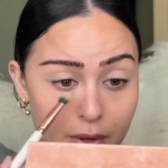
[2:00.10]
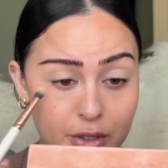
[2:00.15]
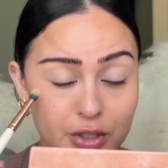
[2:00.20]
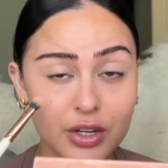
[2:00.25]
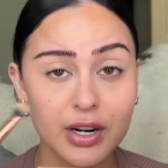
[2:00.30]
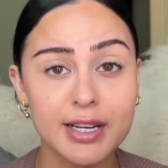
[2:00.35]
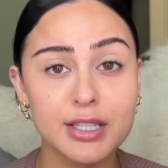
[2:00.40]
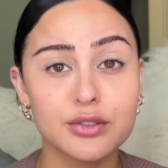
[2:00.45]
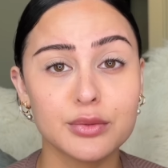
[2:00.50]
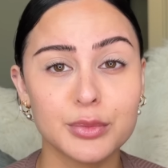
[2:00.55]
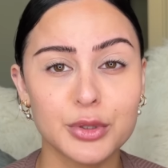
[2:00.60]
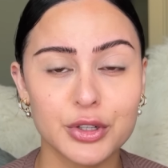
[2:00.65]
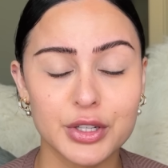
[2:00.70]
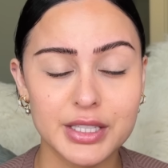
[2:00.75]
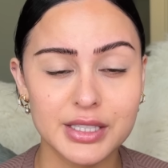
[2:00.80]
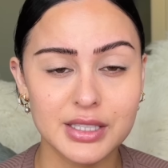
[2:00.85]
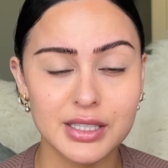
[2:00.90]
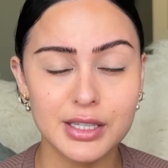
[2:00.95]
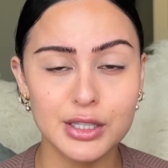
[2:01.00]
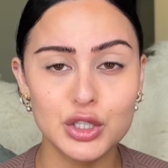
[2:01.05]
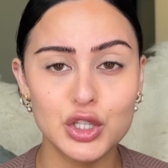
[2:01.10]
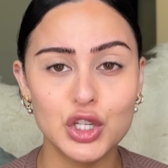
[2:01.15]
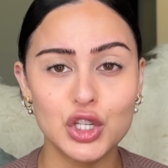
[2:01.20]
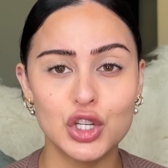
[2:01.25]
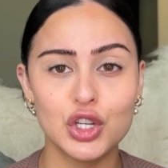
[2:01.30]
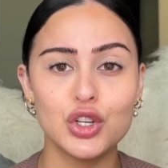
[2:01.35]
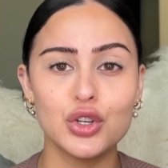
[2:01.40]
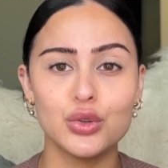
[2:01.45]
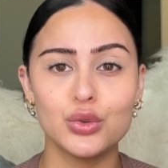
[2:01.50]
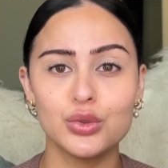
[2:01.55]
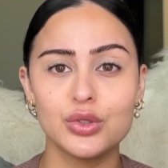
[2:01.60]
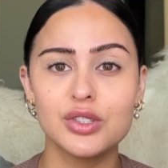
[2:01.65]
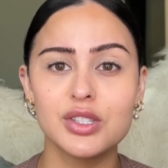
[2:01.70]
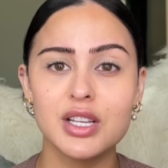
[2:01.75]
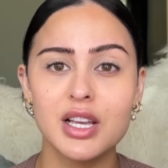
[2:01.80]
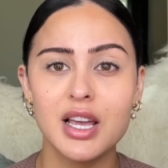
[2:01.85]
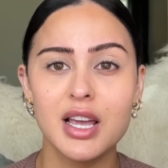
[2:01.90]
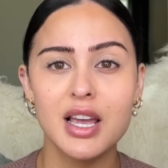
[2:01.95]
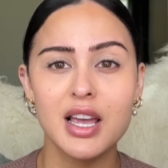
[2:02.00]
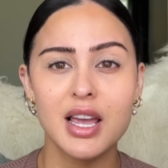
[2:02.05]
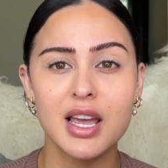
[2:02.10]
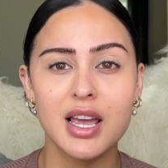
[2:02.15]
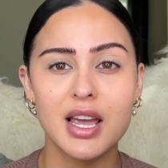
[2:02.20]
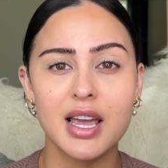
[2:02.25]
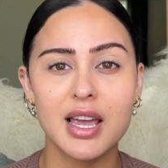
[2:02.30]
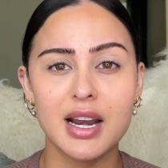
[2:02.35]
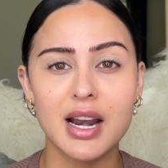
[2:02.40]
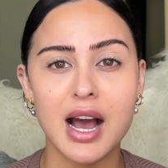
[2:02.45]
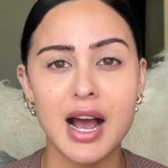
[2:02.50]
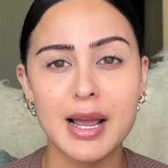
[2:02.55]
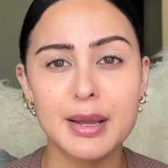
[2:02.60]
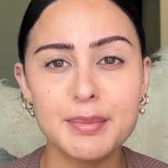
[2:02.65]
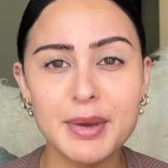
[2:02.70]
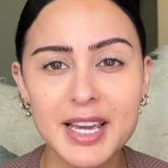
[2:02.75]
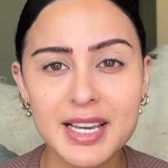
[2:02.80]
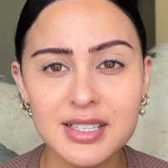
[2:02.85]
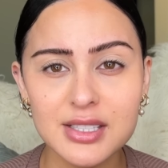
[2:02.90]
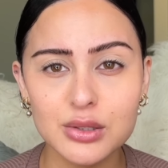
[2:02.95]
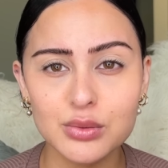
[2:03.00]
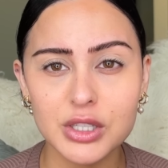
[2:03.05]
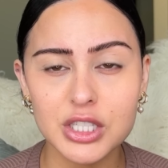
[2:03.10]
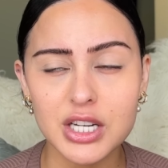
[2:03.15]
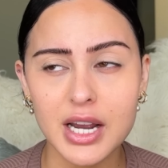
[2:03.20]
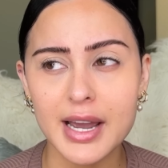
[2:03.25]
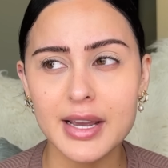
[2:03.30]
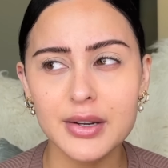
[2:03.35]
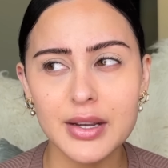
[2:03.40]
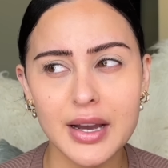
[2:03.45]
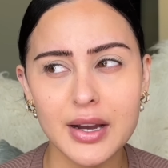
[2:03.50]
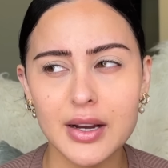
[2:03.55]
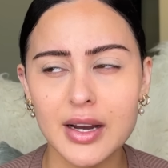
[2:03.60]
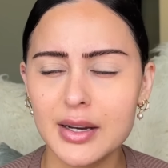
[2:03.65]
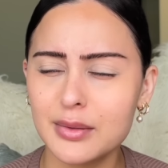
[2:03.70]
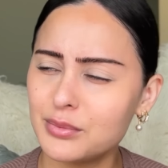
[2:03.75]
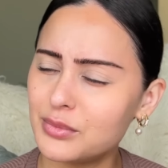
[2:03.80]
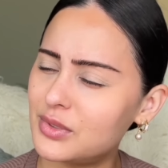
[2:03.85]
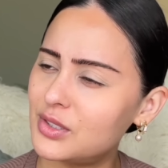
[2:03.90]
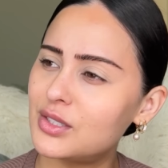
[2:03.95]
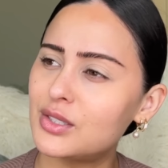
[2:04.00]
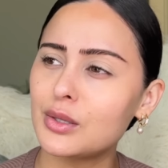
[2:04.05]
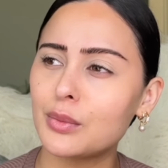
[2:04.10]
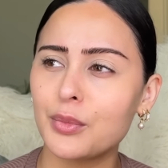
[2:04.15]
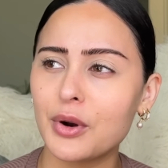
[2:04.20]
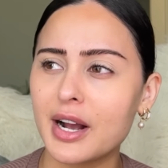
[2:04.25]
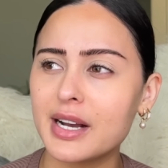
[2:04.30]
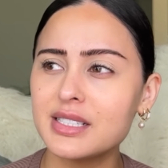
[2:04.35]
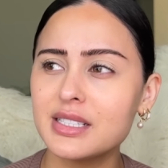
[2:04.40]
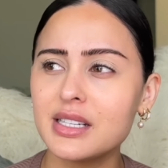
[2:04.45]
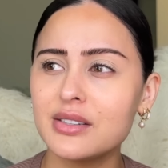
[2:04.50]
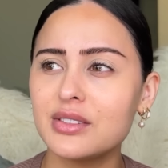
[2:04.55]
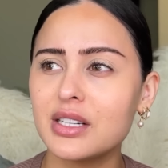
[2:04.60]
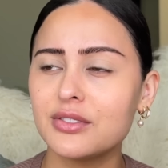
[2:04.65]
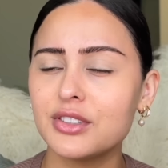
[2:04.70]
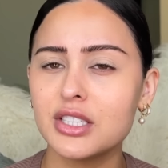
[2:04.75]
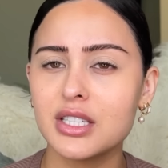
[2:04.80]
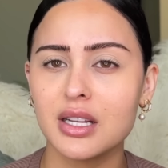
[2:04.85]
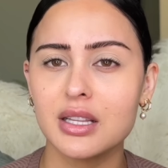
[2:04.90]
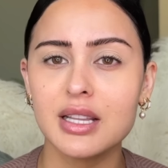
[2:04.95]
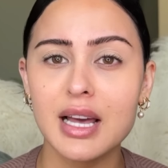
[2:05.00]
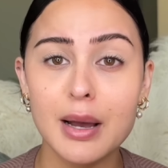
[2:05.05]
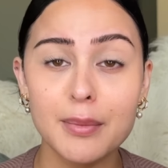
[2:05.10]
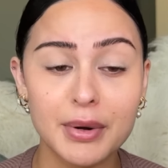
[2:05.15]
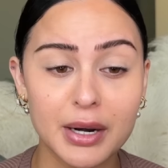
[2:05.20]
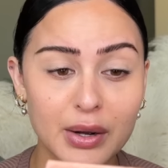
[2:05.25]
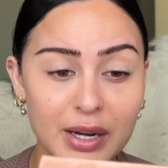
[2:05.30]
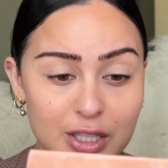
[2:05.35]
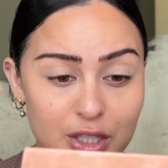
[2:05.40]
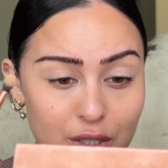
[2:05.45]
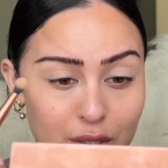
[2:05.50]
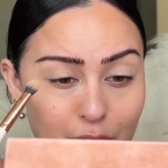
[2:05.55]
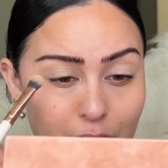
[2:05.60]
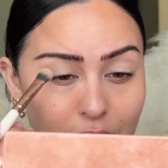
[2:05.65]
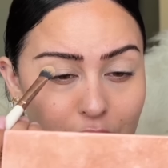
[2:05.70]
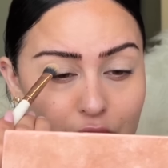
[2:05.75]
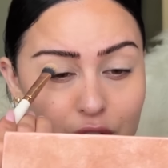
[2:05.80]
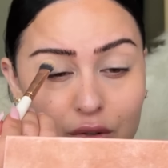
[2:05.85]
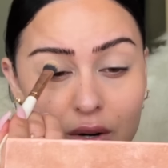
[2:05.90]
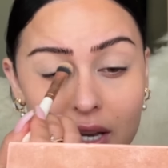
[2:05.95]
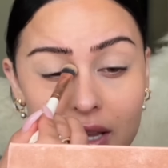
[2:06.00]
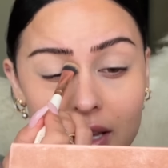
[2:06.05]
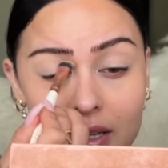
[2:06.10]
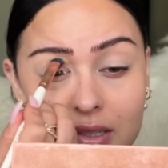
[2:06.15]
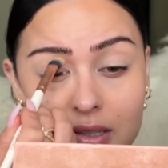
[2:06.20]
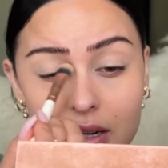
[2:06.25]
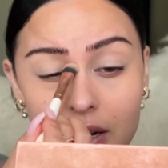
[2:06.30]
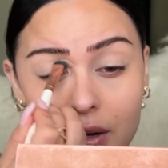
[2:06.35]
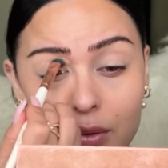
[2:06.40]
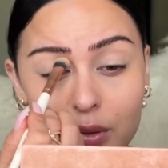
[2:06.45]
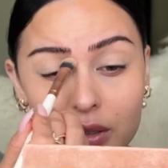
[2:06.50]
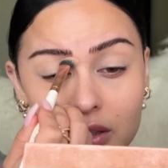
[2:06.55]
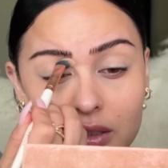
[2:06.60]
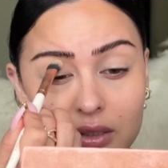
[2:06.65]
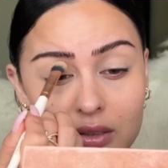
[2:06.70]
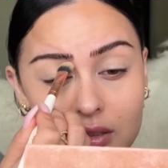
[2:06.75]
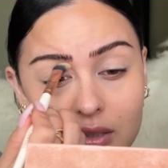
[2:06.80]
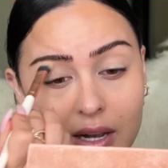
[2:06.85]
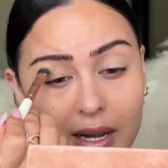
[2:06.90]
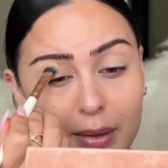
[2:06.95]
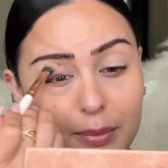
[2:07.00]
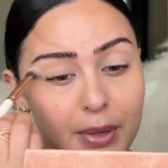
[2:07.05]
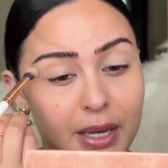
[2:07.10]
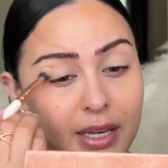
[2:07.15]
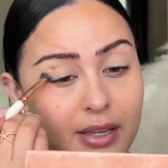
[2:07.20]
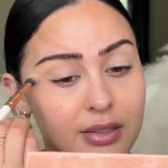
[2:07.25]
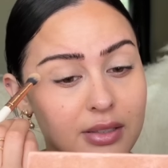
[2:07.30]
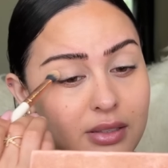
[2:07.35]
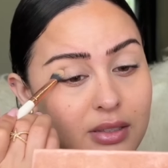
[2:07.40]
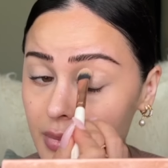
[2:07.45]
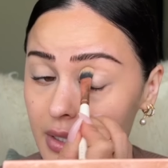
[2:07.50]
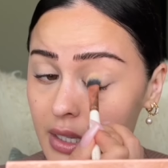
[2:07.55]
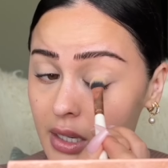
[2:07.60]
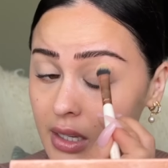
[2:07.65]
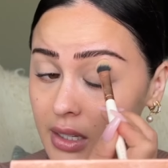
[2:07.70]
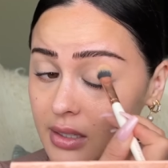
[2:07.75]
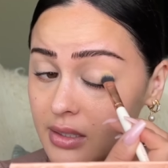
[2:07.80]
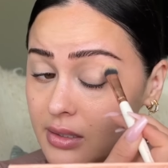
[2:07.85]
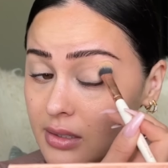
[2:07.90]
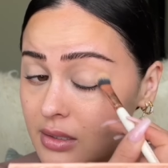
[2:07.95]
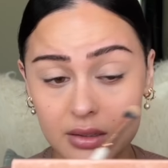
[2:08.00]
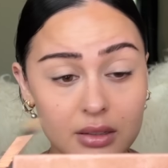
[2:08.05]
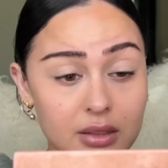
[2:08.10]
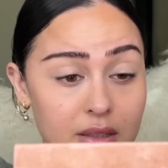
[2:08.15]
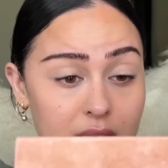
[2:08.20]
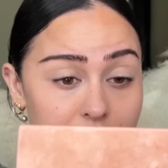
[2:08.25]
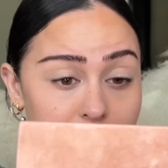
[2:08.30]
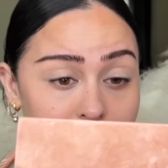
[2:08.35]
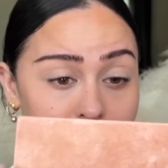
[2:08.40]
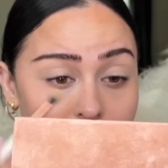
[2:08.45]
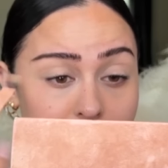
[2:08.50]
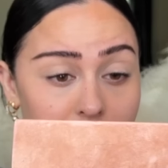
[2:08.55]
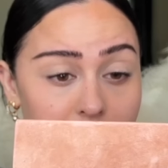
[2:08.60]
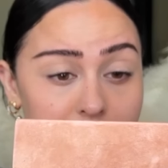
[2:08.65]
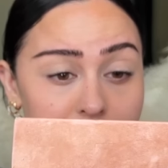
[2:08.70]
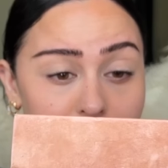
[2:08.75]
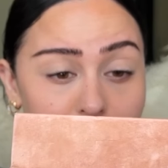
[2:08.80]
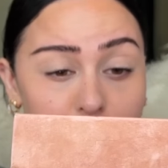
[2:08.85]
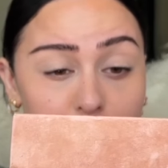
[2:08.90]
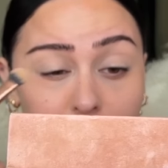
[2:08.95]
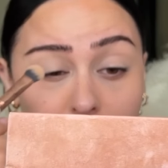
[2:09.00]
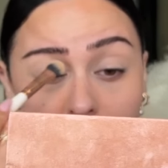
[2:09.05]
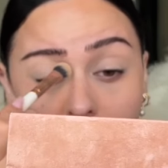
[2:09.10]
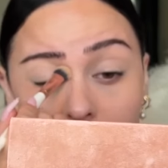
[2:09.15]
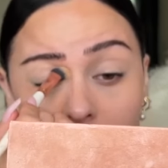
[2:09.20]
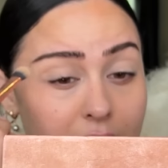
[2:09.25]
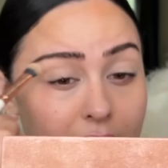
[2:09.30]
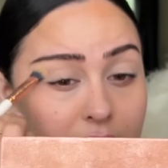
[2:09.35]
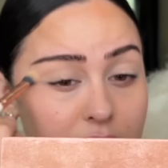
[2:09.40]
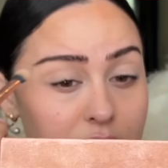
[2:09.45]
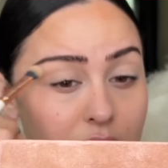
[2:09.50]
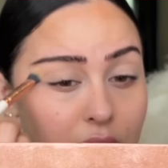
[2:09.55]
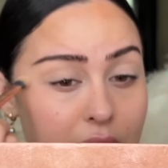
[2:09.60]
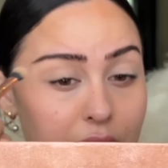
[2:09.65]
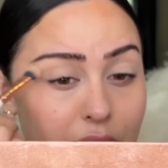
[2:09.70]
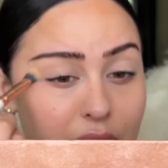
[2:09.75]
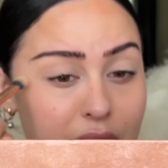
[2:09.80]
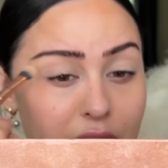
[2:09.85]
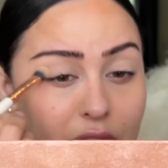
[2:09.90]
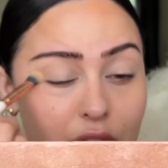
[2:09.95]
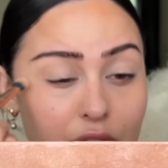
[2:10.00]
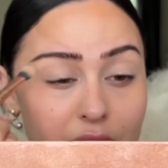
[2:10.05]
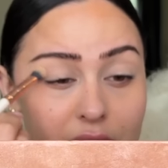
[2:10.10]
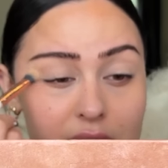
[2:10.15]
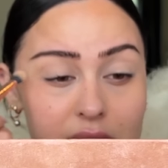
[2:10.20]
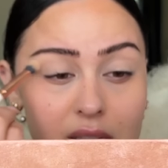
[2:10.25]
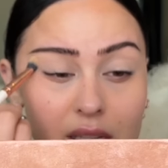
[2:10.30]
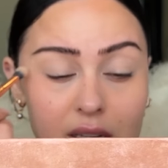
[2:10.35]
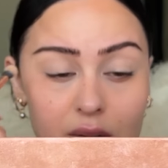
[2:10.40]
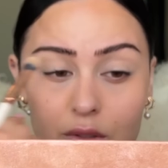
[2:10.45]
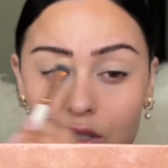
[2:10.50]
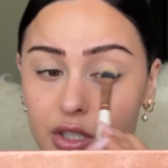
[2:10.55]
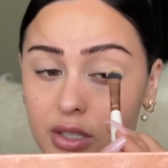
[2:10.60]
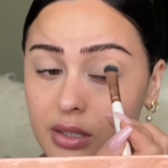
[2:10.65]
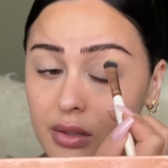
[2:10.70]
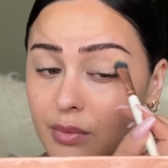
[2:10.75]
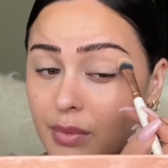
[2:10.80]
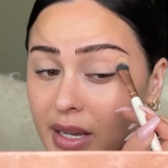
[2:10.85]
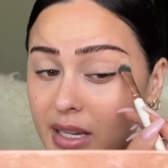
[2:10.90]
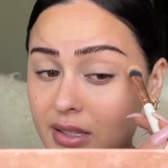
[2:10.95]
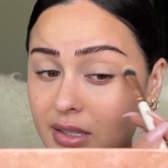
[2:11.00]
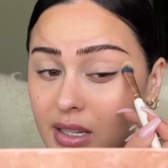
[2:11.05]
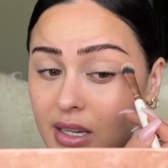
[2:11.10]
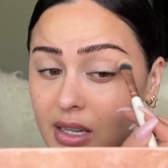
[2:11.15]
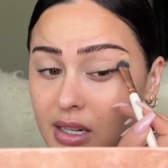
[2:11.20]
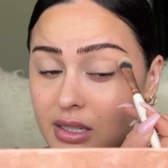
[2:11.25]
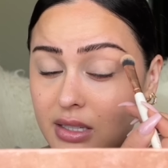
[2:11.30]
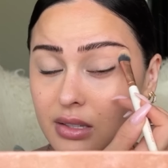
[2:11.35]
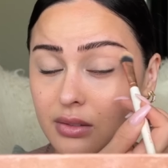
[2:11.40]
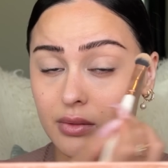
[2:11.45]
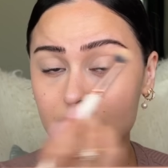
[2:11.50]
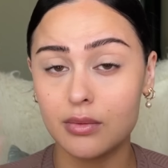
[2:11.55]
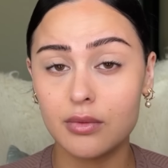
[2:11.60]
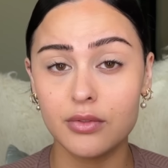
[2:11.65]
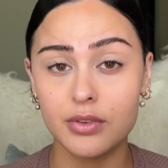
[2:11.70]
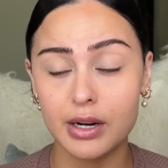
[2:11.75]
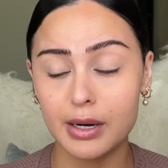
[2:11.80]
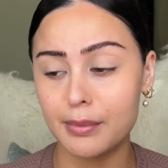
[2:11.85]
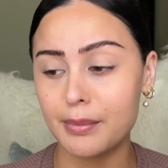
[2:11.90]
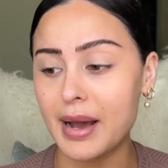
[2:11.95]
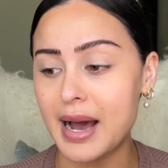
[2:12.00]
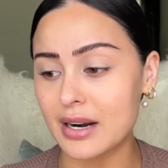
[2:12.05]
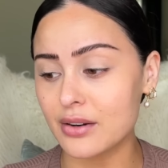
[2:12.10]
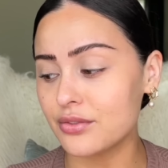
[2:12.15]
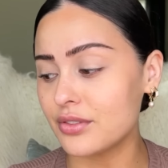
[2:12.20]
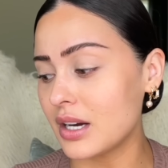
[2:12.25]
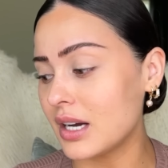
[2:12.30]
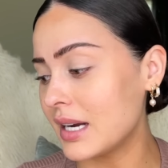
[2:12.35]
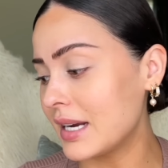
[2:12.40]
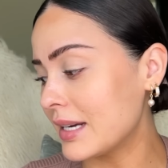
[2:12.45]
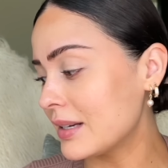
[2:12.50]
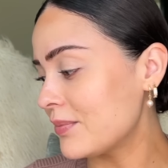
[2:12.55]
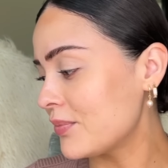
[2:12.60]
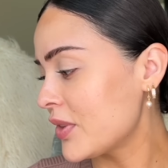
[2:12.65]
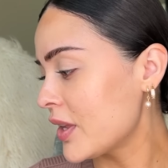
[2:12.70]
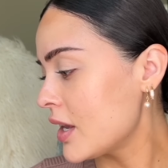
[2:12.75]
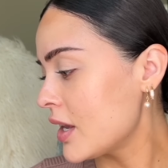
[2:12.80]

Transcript: under eyes from creasing to use an eye base, which I, I'm surprised I've never done that, but I actually want to try that today with this eye base because this does completely cancel out any creasing, which is amazing and it's very mattifying.